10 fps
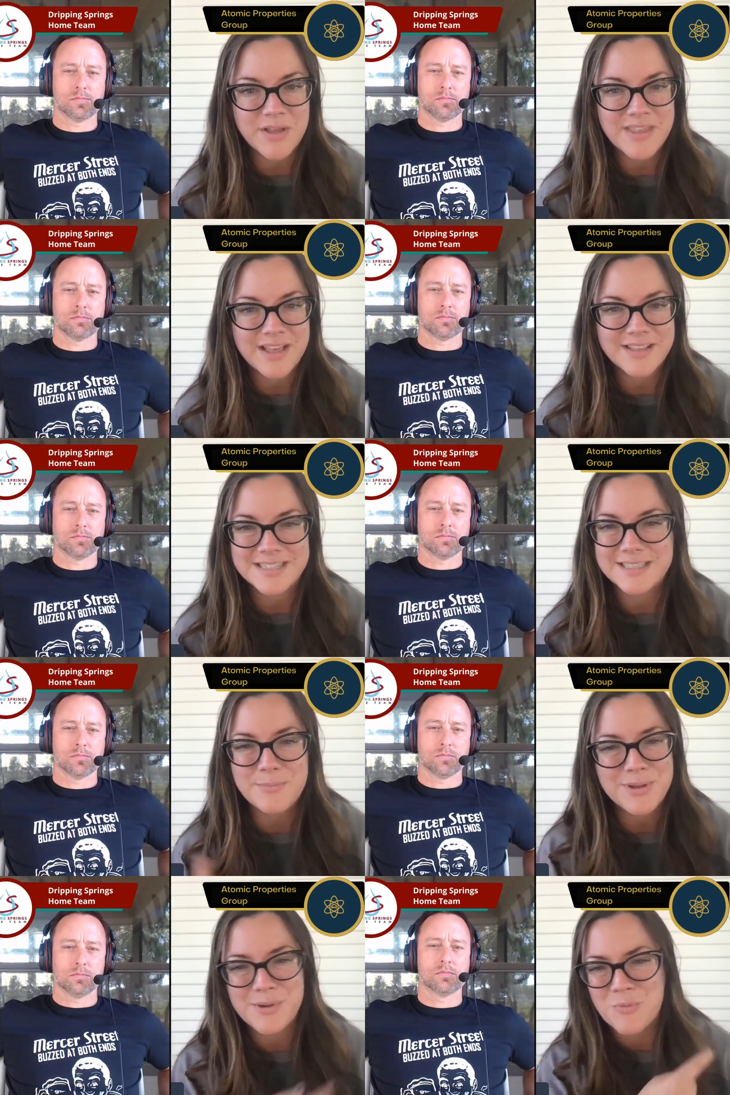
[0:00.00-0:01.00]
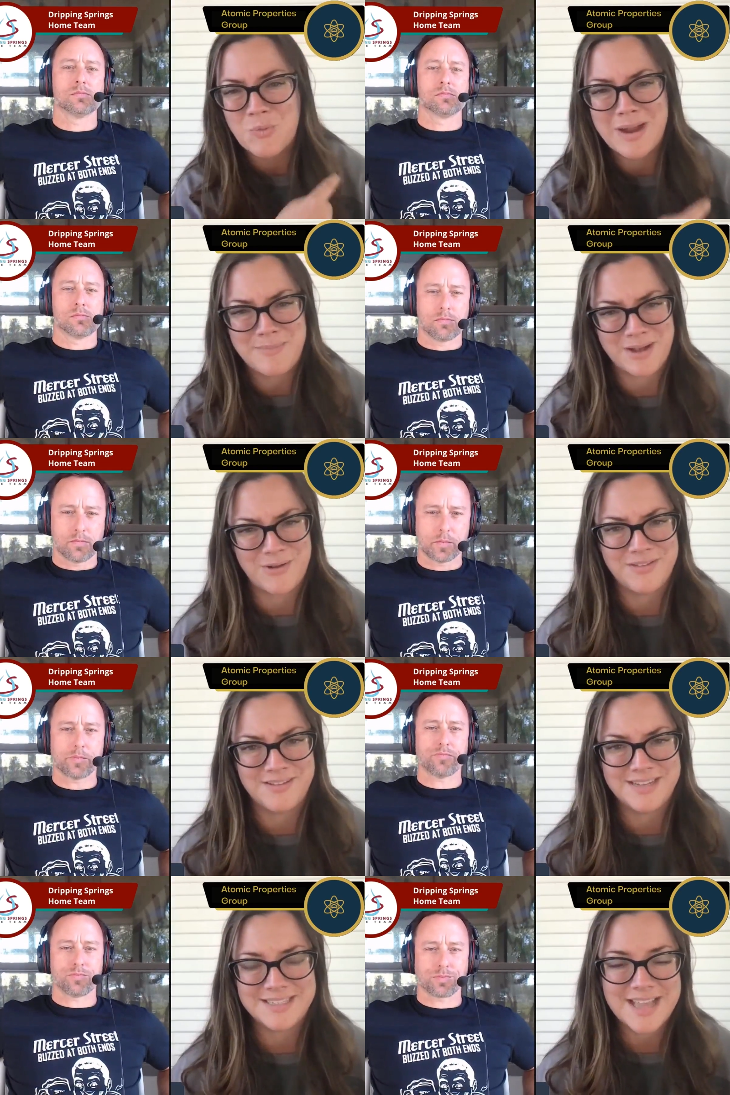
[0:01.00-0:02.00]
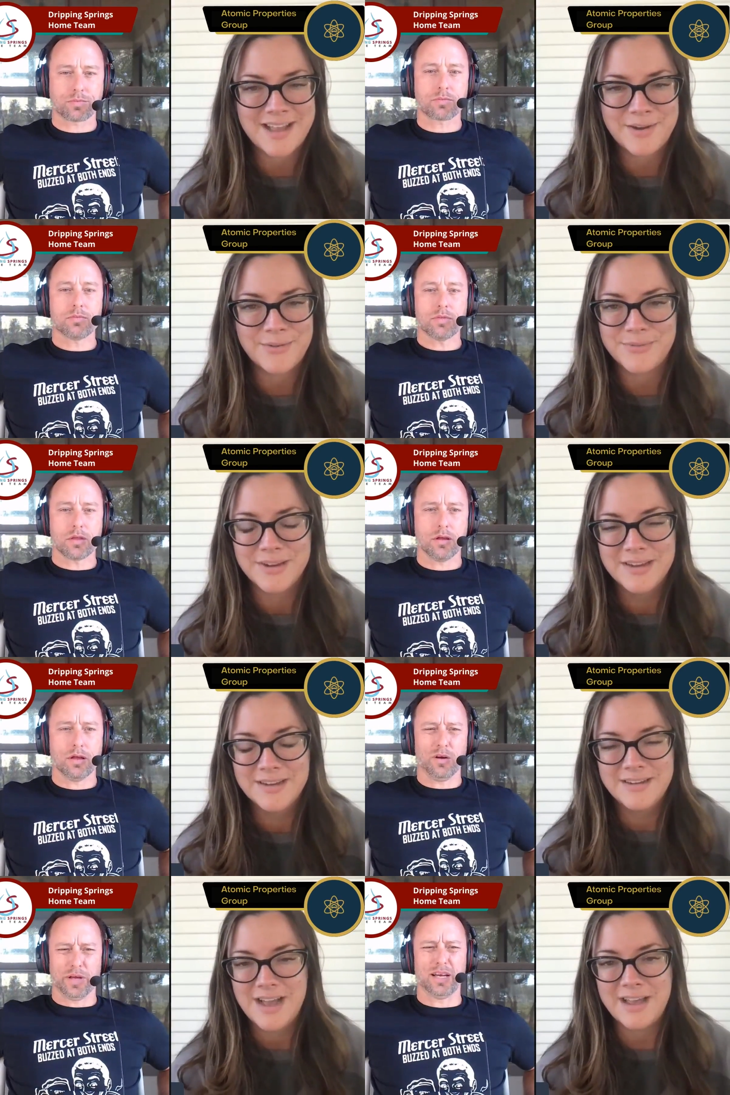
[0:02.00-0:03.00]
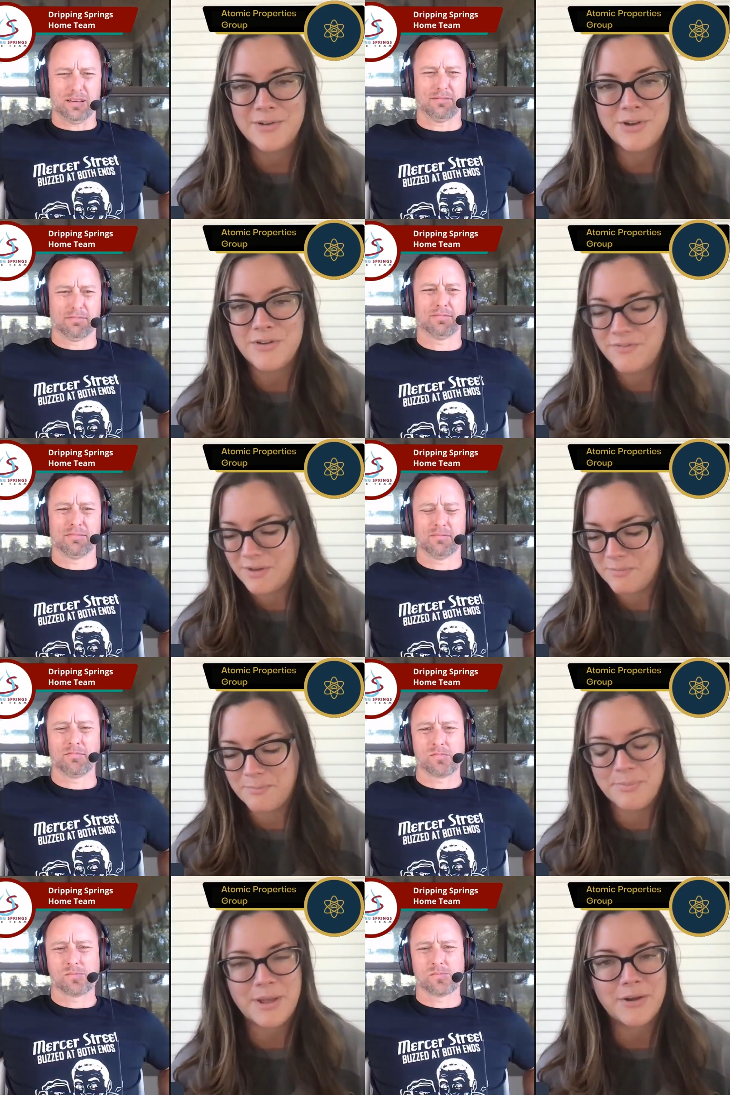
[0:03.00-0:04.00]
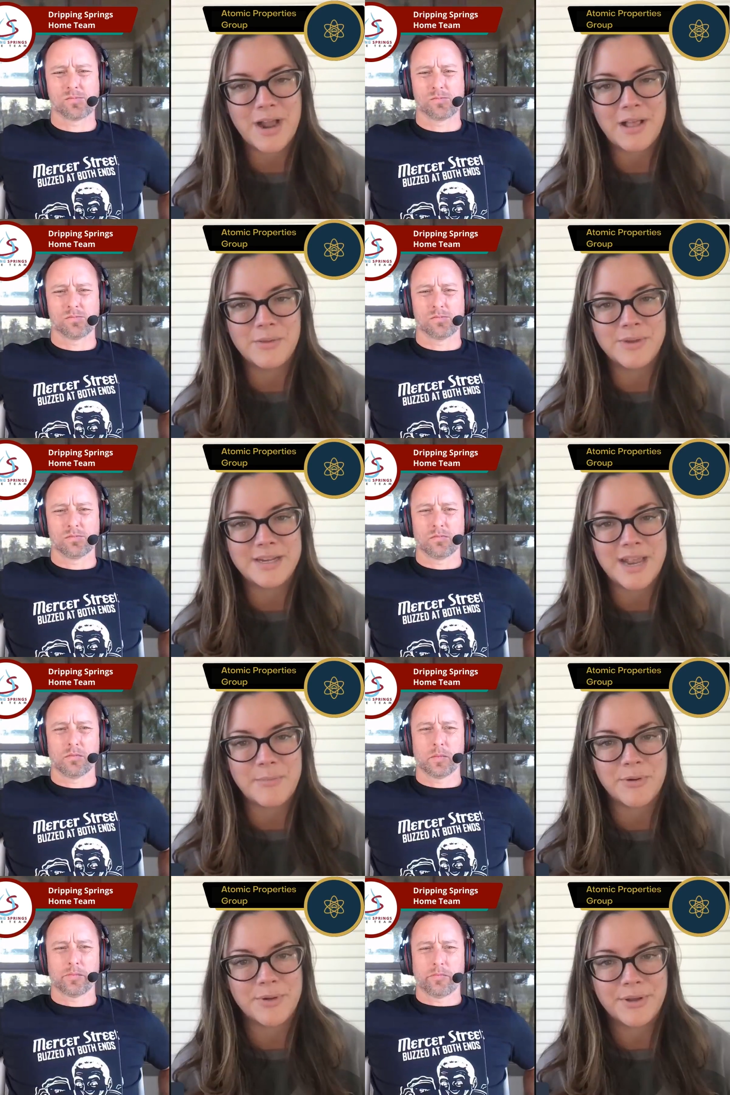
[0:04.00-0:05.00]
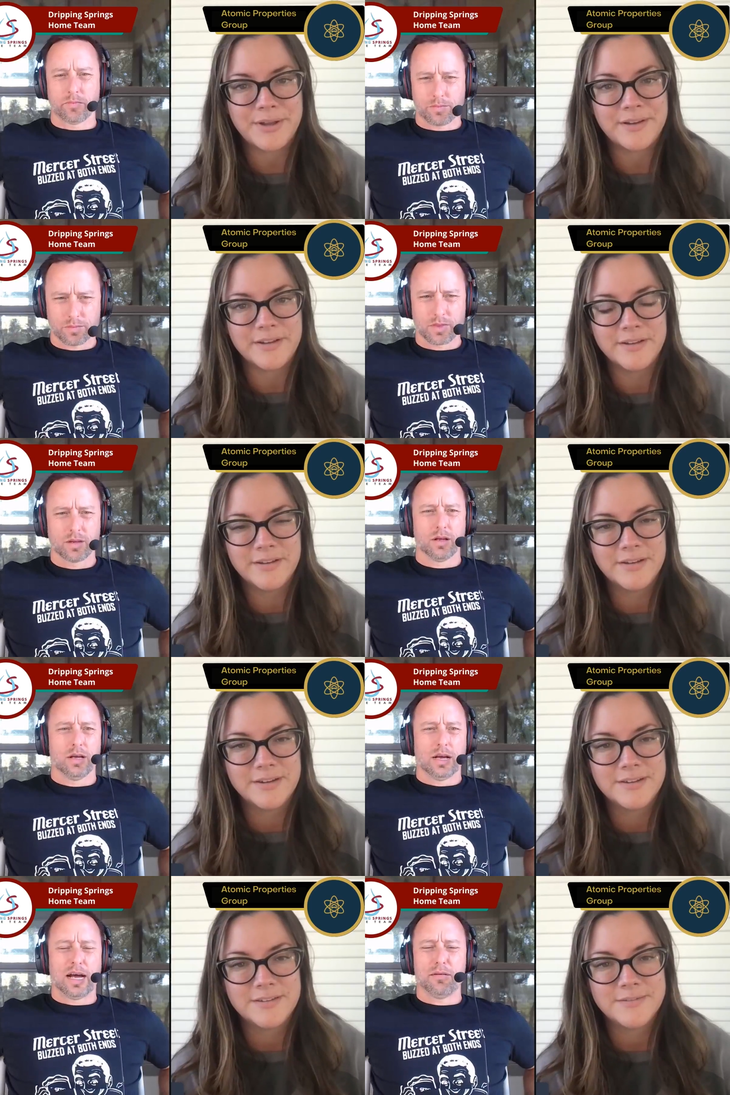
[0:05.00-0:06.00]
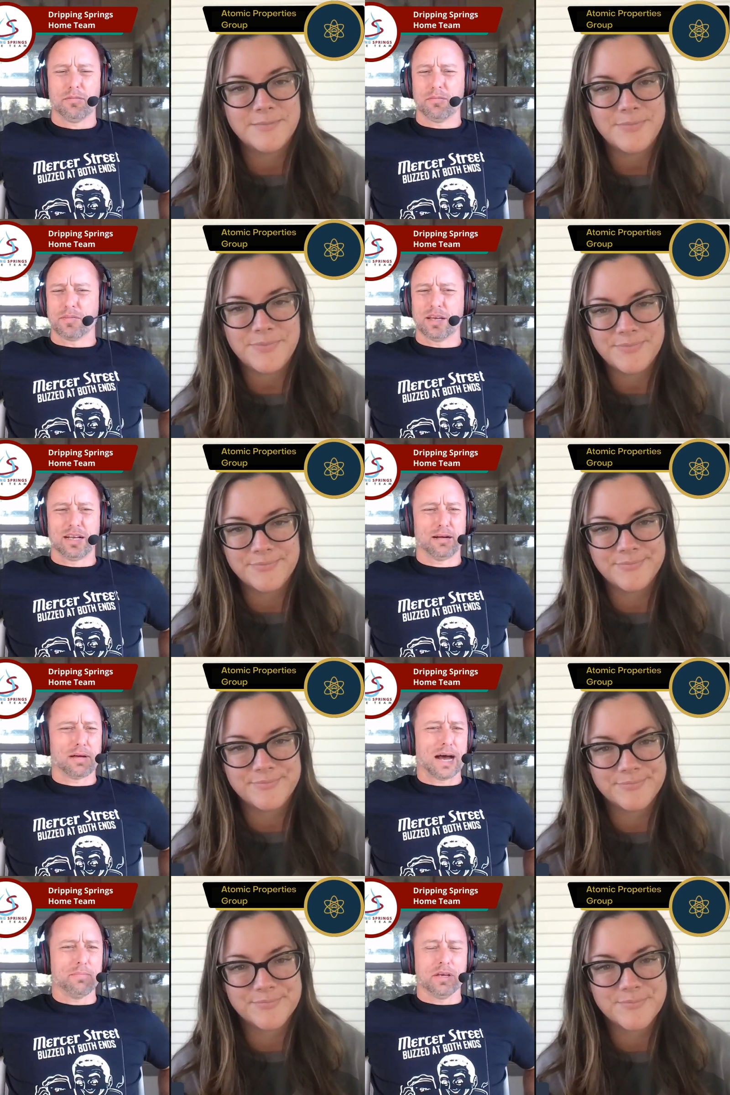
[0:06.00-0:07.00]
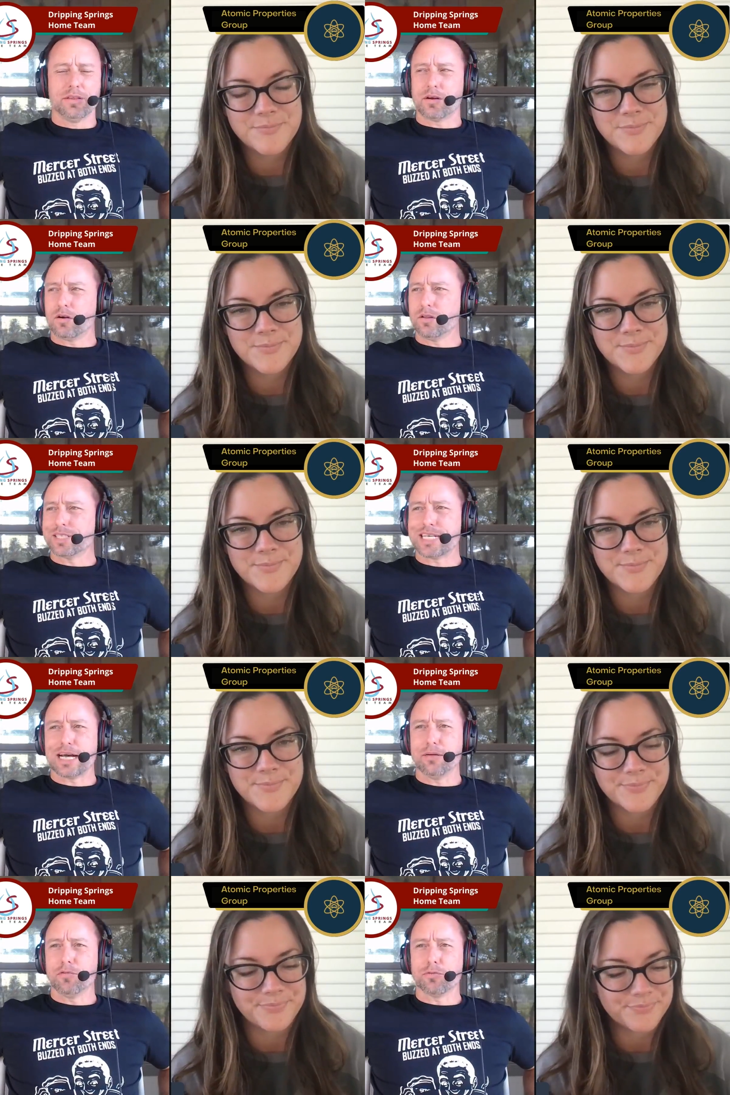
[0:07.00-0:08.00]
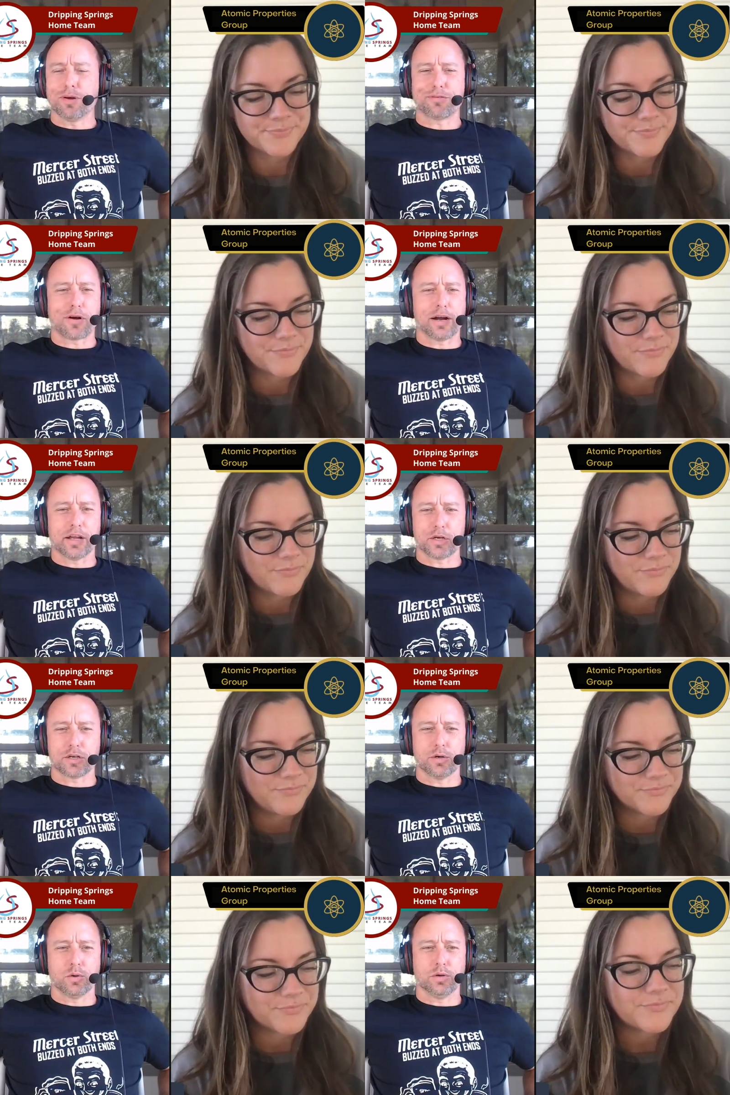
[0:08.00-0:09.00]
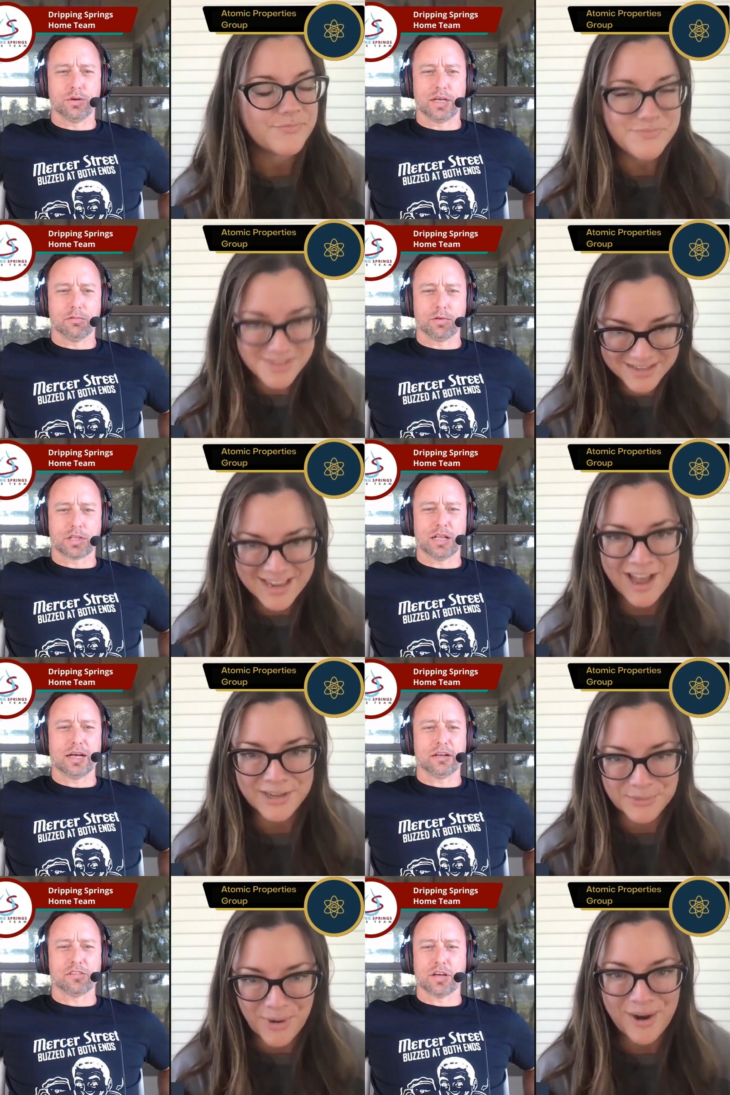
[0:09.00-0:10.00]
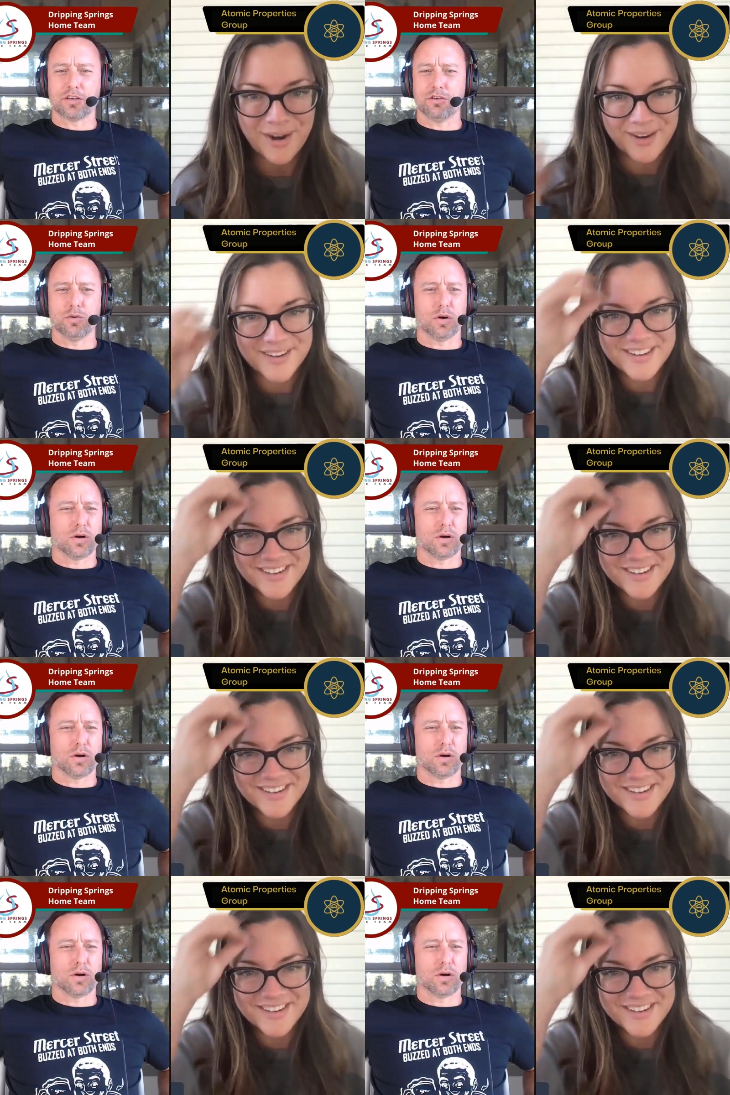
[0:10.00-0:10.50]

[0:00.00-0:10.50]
Speaker 1: me on that list. I'm putting them right back on the list. I don't, oh, yeah. I don't have a better Halloween neighborhood
Speaker 2: I'm and I, am in there all the time with my Friday show and, and with yeah, clients you like you